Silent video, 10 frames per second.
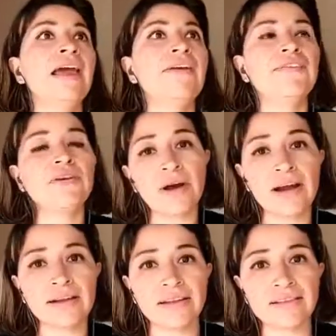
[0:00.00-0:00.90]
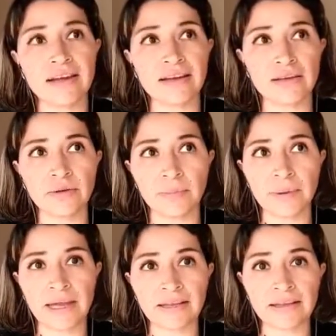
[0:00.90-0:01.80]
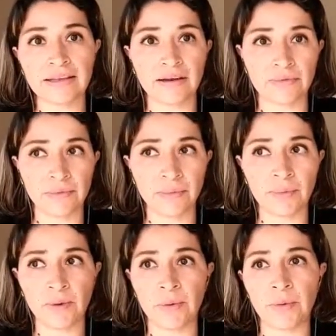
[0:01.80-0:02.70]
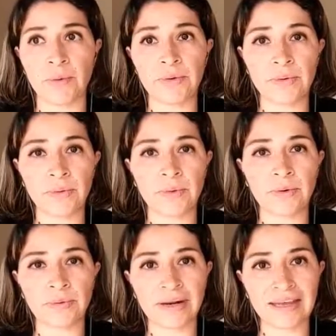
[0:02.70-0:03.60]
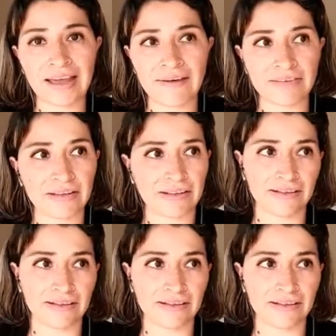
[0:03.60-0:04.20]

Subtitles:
If you are deciding to paint the room, or you already have it